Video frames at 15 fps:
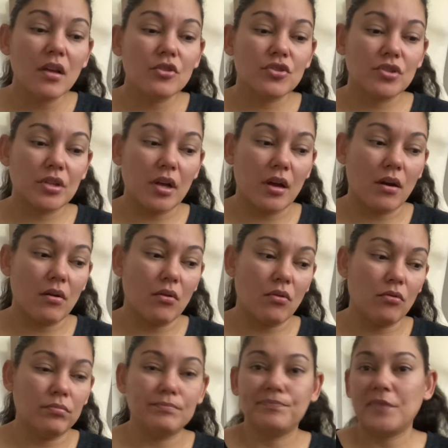
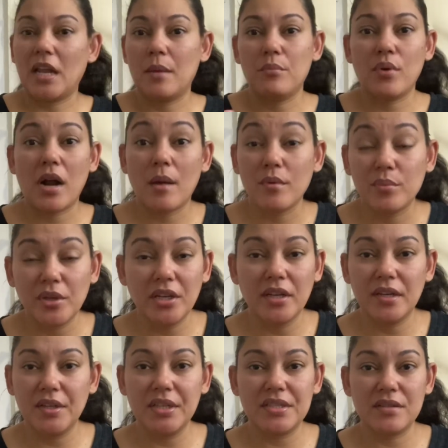So I'm probably
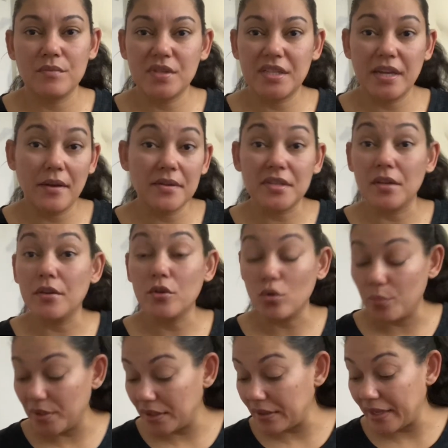gonna get some sales a little
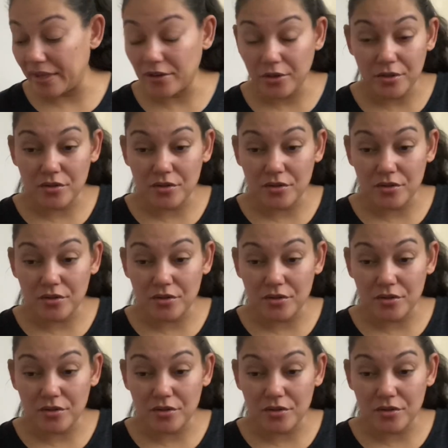bit later.